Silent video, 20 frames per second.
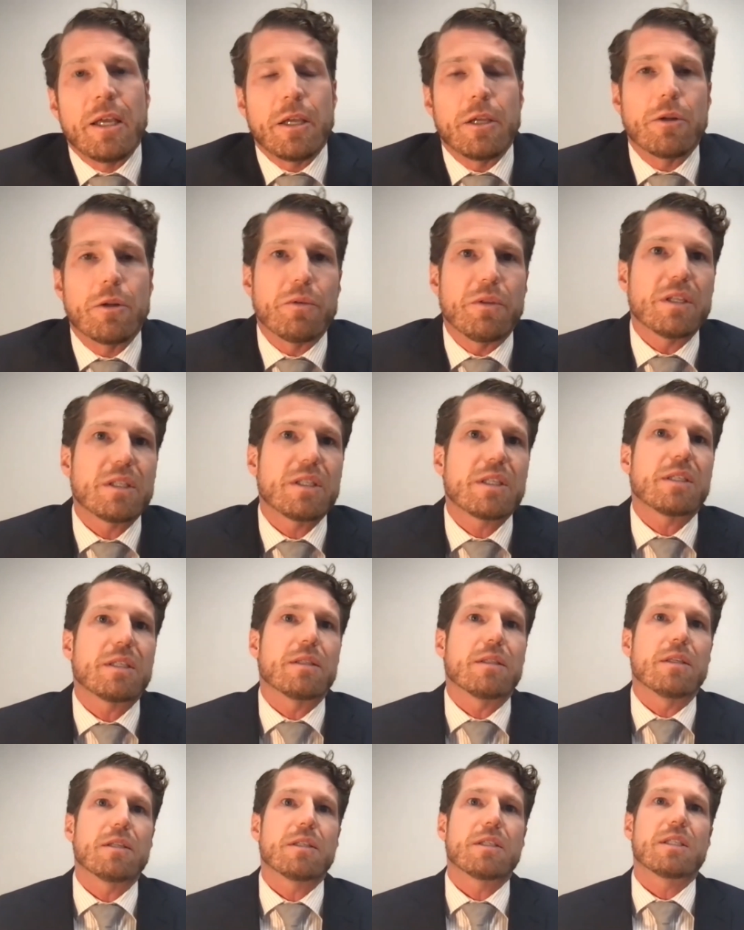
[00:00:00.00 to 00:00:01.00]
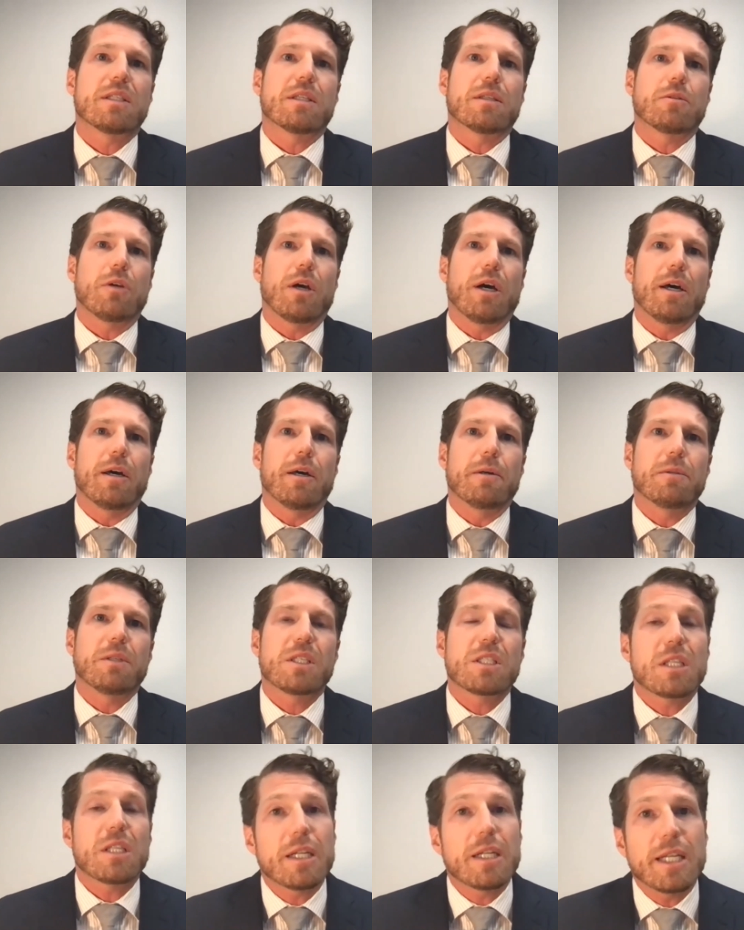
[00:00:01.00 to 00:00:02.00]
you know this this uh,
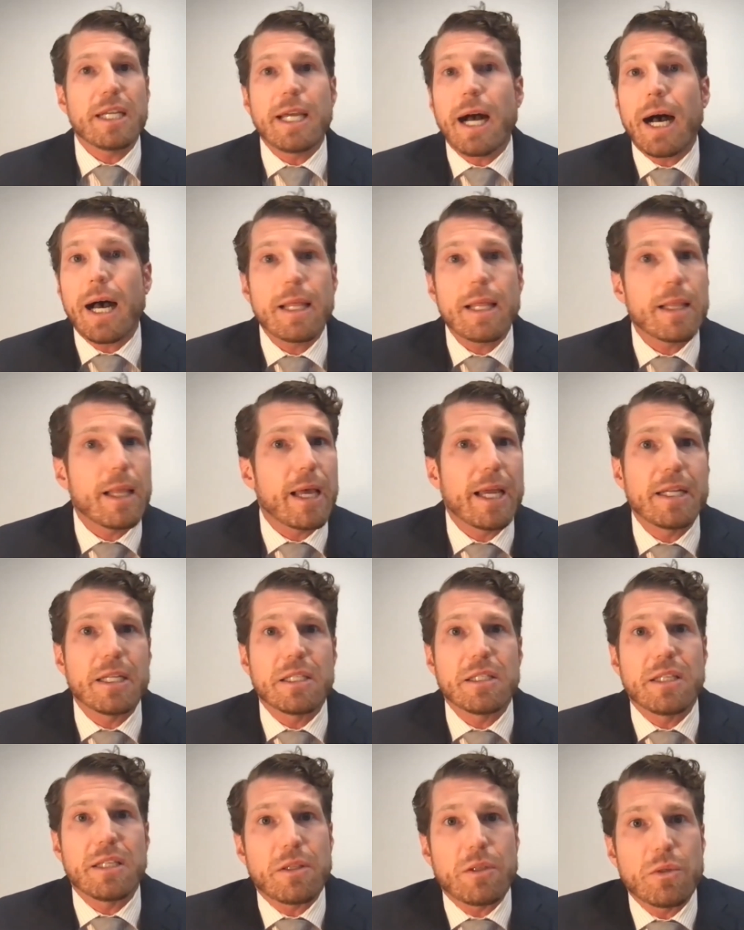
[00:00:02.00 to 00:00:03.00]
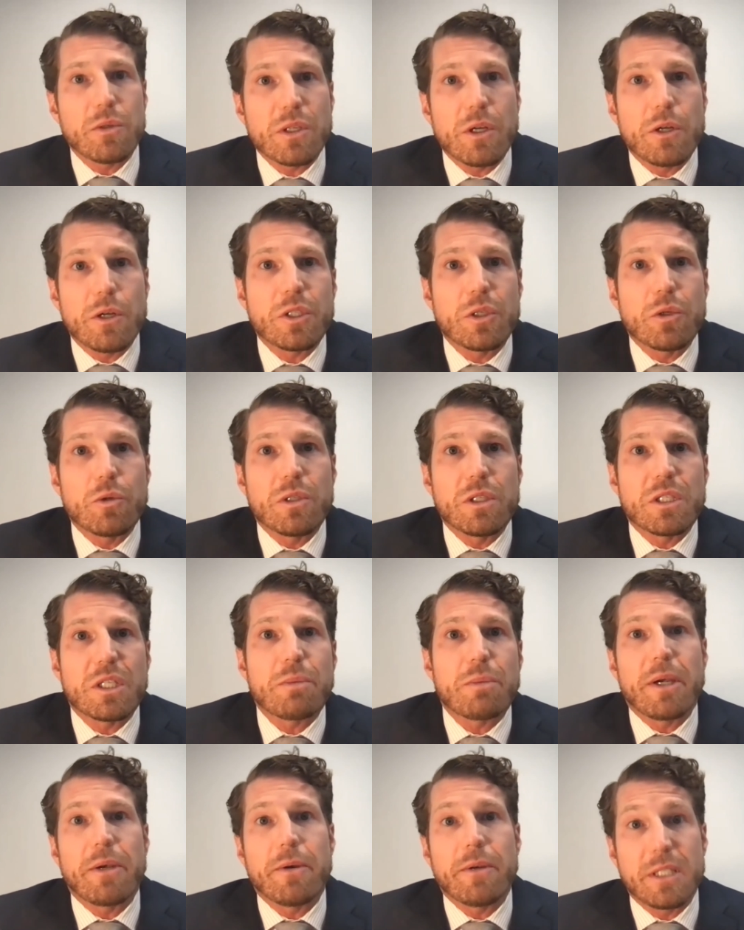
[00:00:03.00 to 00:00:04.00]
study highlighted that there's also
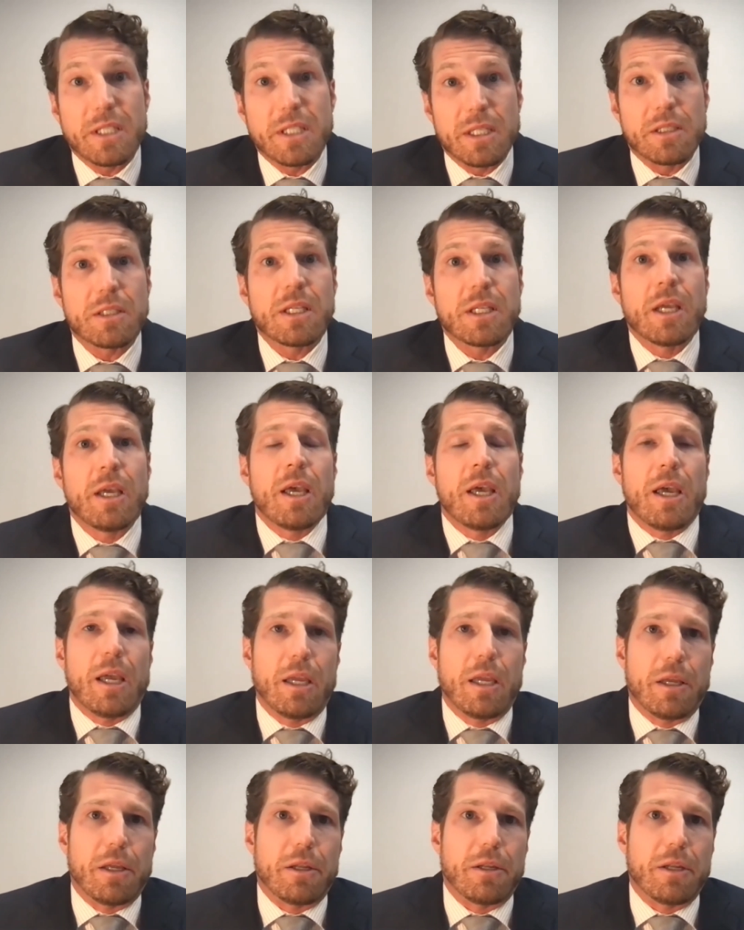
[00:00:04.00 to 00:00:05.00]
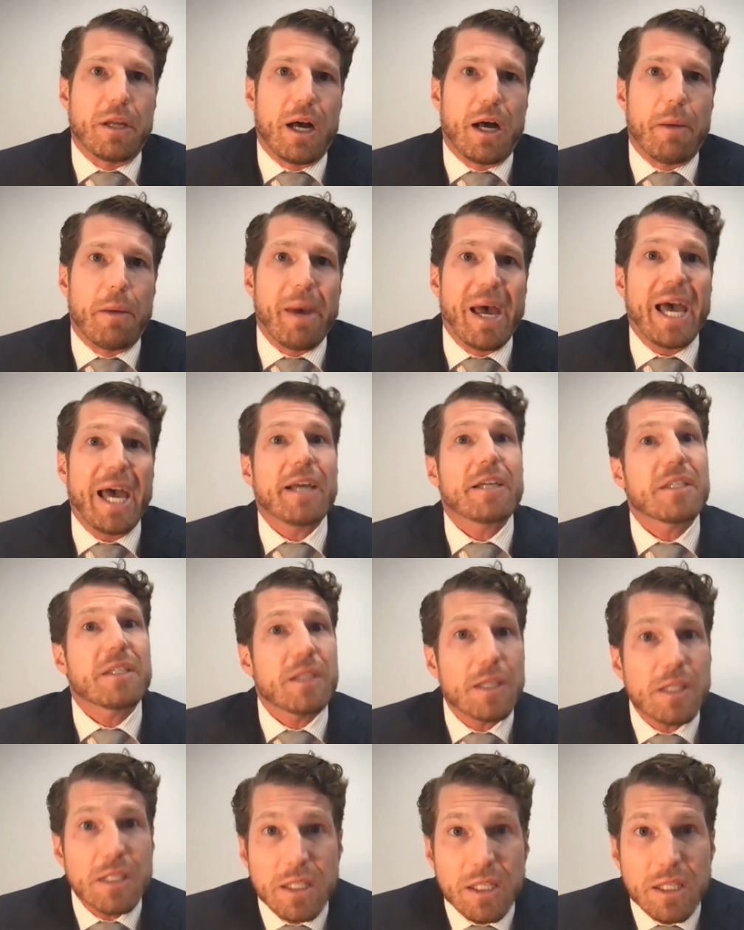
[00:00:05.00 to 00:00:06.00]
disparities in um,
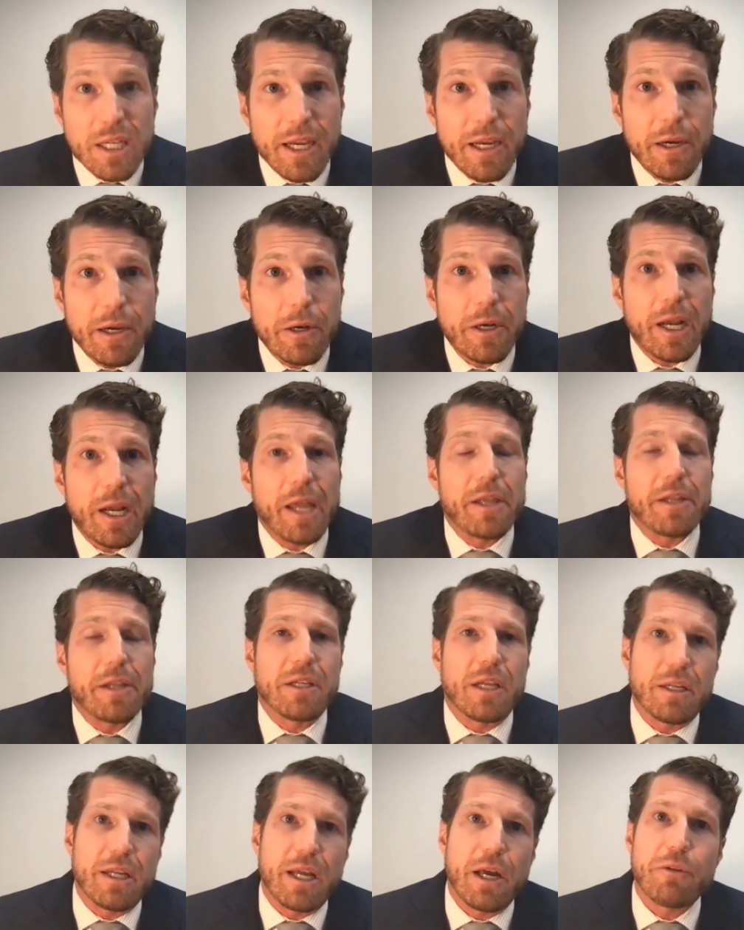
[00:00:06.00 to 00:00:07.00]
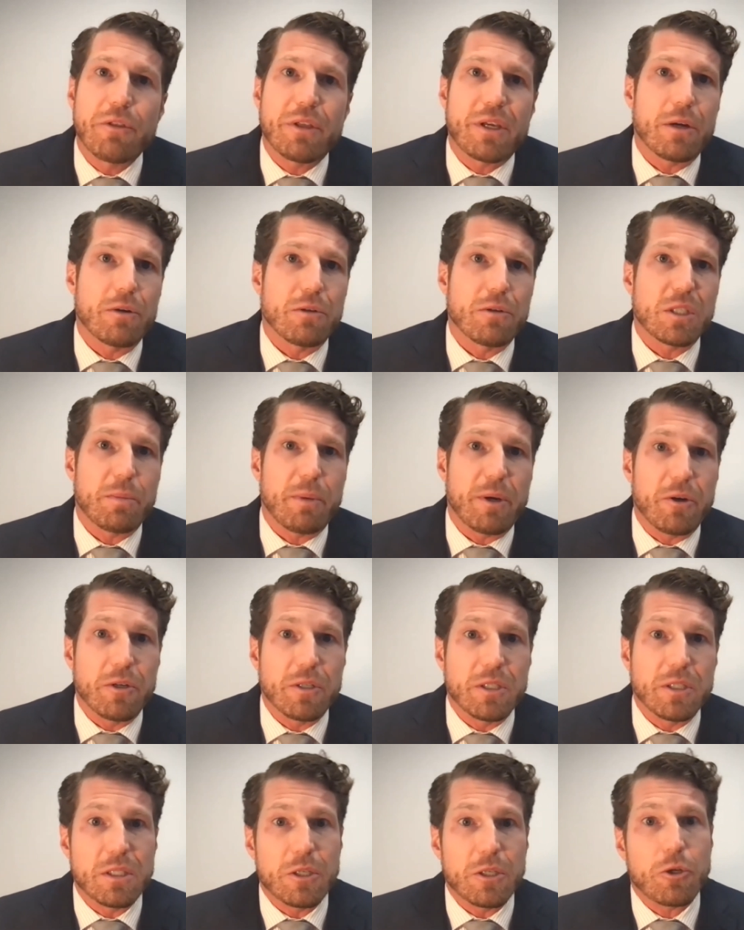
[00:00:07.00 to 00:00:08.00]
access to care and, and healthcare
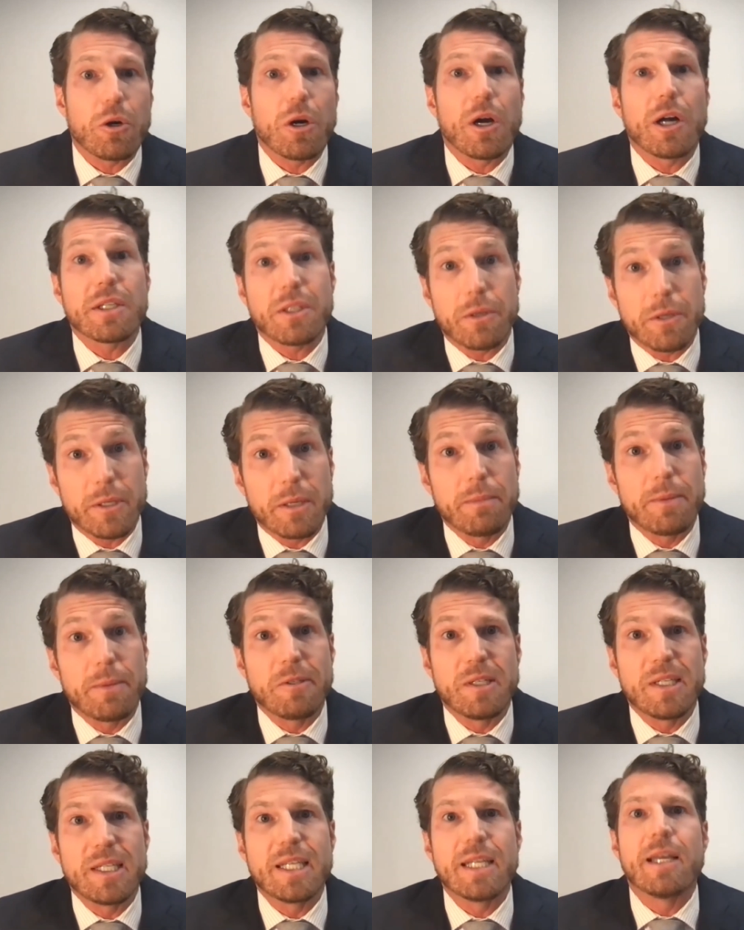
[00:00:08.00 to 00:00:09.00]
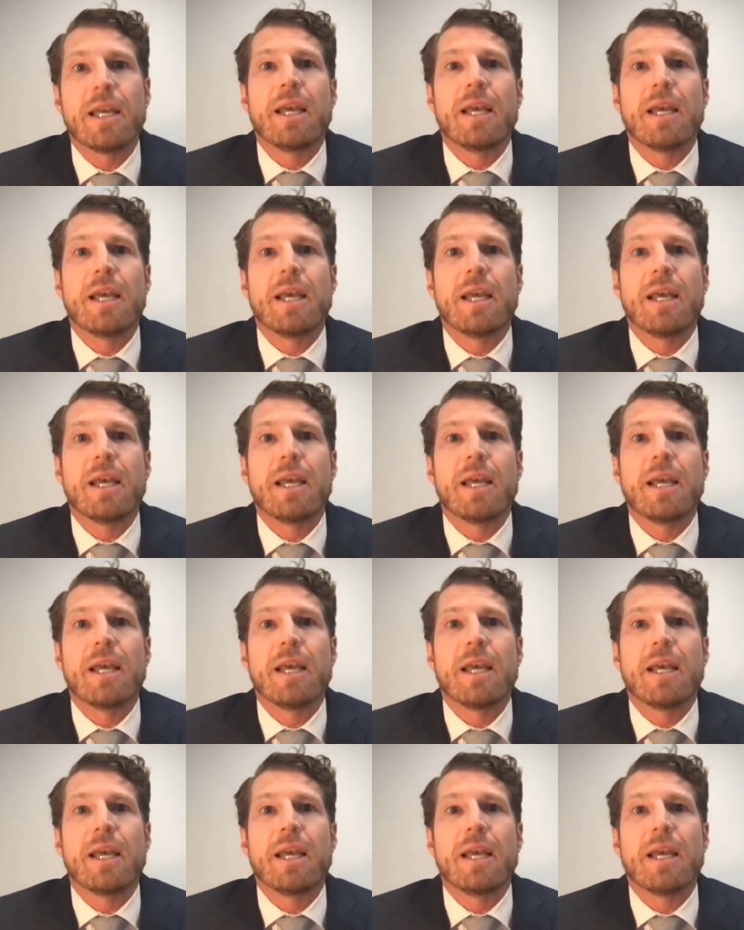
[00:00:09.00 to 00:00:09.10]
disparities across our community